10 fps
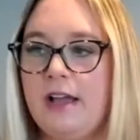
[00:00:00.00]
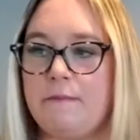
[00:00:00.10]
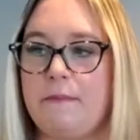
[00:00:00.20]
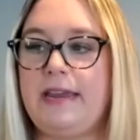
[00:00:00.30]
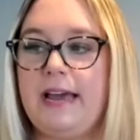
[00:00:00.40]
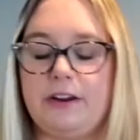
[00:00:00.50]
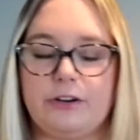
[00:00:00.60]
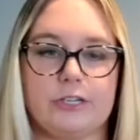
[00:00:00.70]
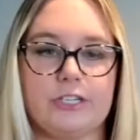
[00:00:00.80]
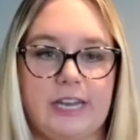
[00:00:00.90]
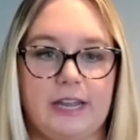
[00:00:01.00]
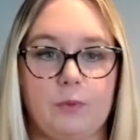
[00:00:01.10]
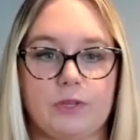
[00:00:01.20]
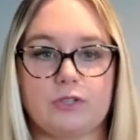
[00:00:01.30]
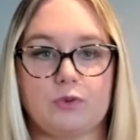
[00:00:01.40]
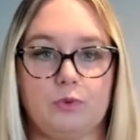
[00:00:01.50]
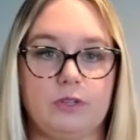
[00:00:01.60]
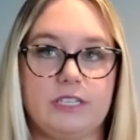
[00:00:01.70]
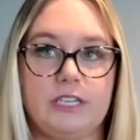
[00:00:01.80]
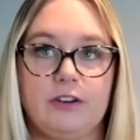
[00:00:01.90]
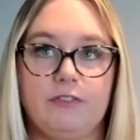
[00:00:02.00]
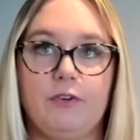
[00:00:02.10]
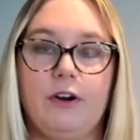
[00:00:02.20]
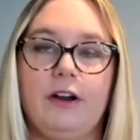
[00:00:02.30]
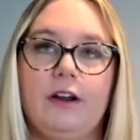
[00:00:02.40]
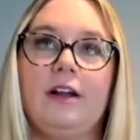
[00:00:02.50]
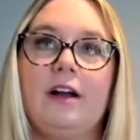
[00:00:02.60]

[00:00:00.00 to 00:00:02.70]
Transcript: may not understand what school is here for.